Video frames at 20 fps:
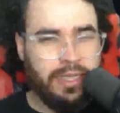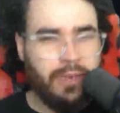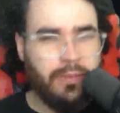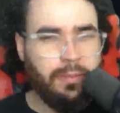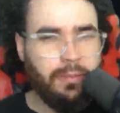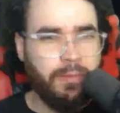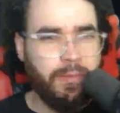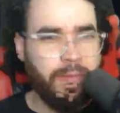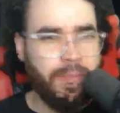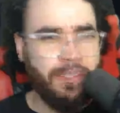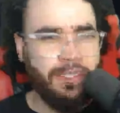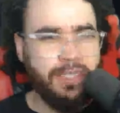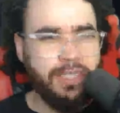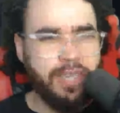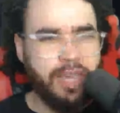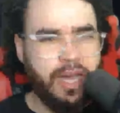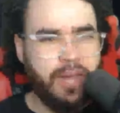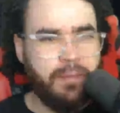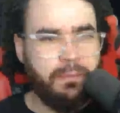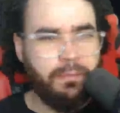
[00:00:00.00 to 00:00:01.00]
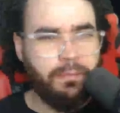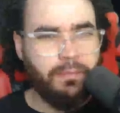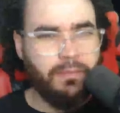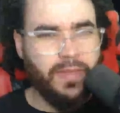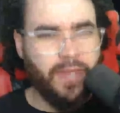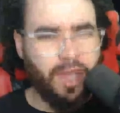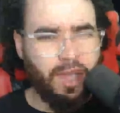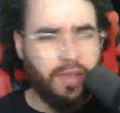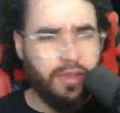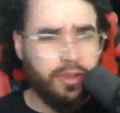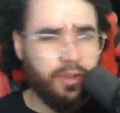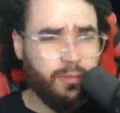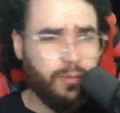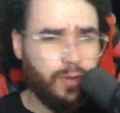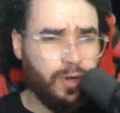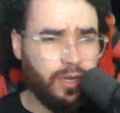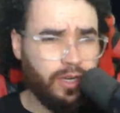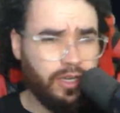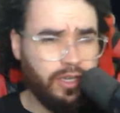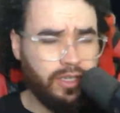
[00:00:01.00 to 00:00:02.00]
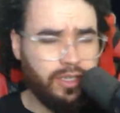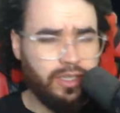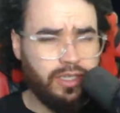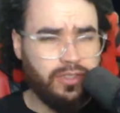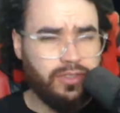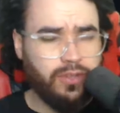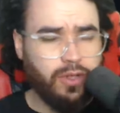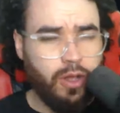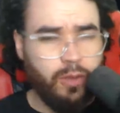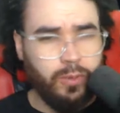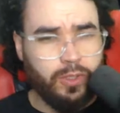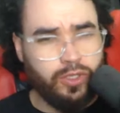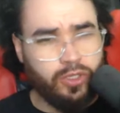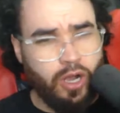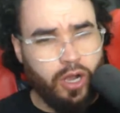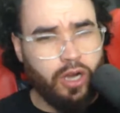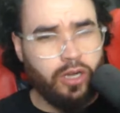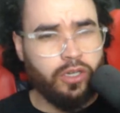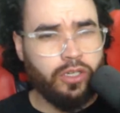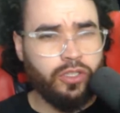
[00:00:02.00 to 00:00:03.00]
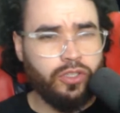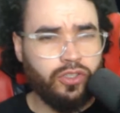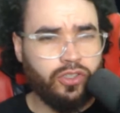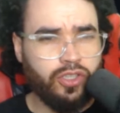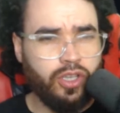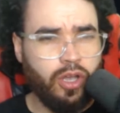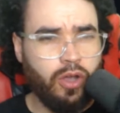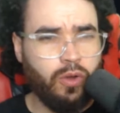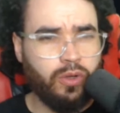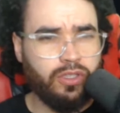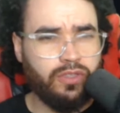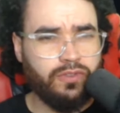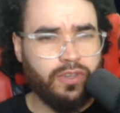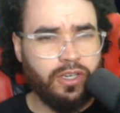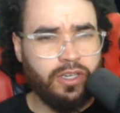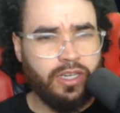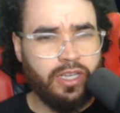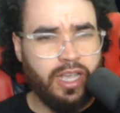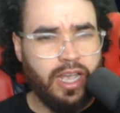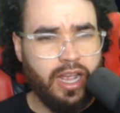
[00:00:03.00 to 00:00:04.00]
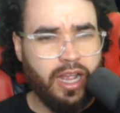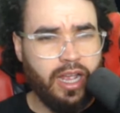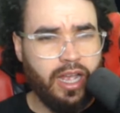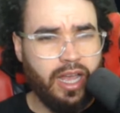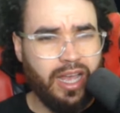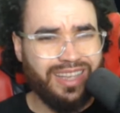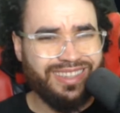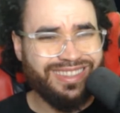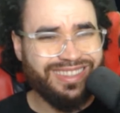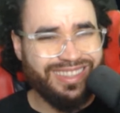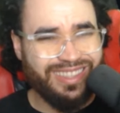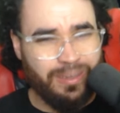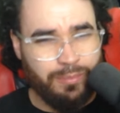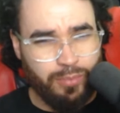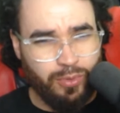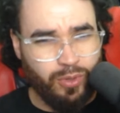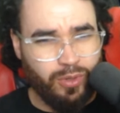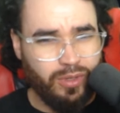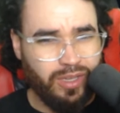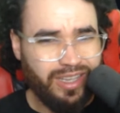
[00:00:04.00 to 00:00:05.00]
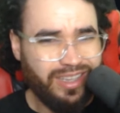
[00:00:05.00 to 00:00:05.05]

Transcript: But um, yeah, we're going to install with Docker. So it's very uh, simple.